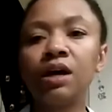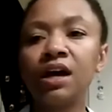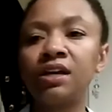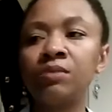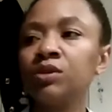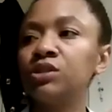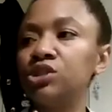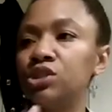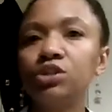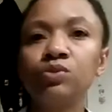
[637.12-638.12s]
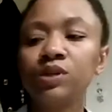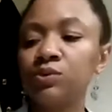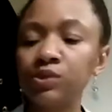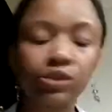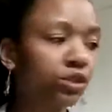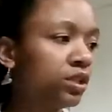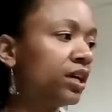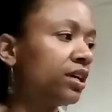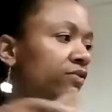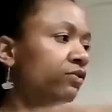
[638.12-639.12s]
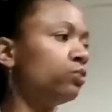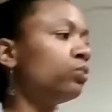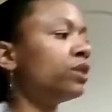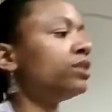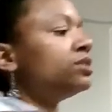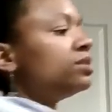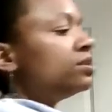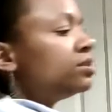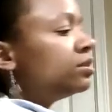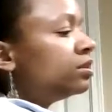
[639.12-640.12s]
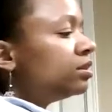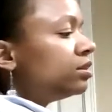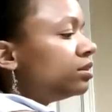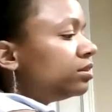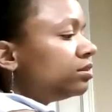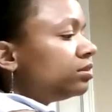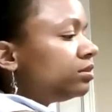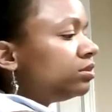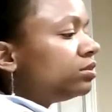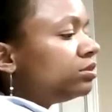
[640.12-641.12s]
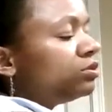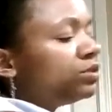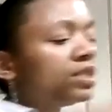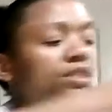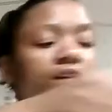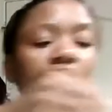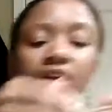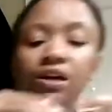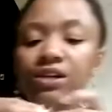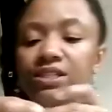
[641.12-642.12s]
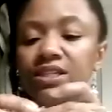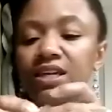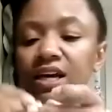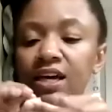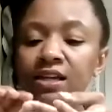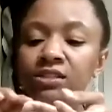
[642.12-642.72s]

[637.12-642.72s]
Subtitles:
I am going to show you what it would look like if you wanted to use this cutout as a guide.